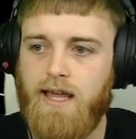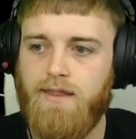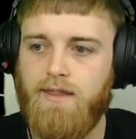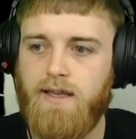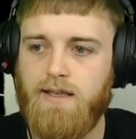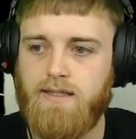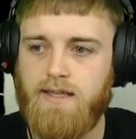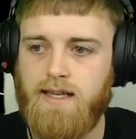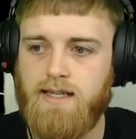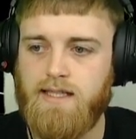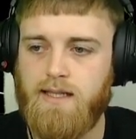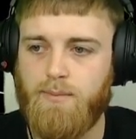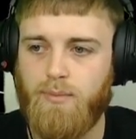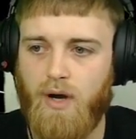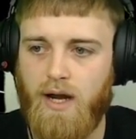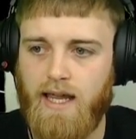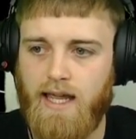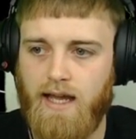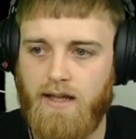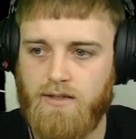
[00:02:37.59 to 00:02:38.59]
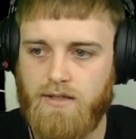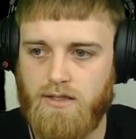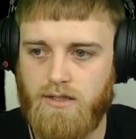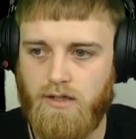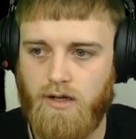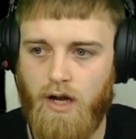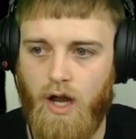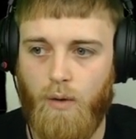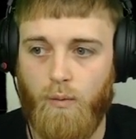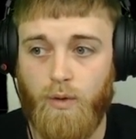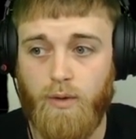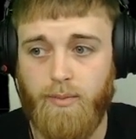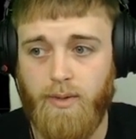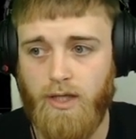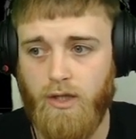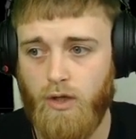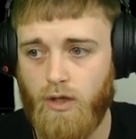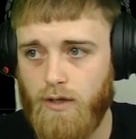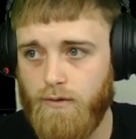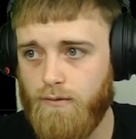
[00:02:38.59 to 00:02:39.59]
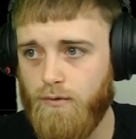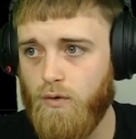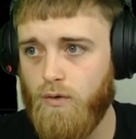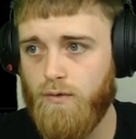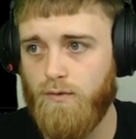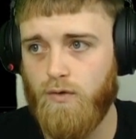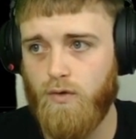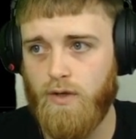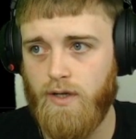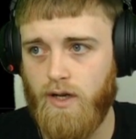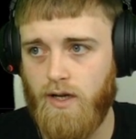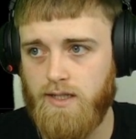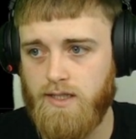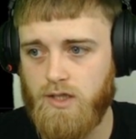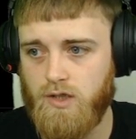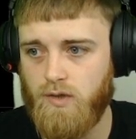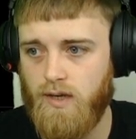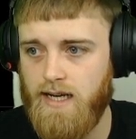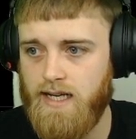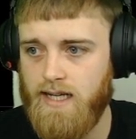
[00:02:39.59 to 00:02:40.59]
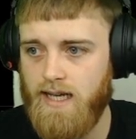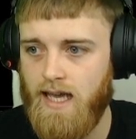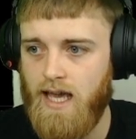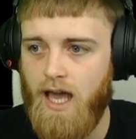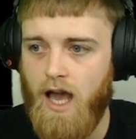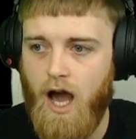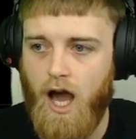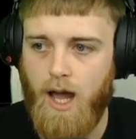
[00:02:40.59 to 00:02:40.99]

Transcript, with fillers: This is the breakout scenario I would be looking for a nice trade here.